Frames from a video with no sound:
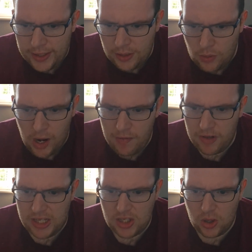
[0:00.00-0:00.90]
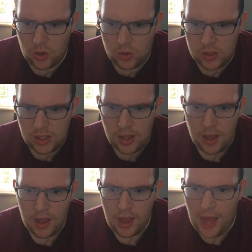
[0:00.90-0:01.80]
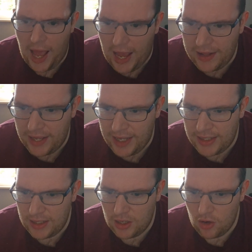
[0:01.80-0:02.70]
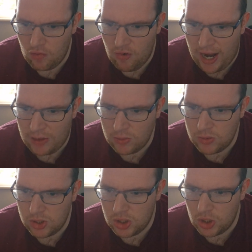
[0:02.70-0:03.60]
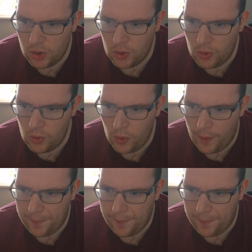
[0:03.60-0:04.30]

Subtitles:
whatever that's called, and then round to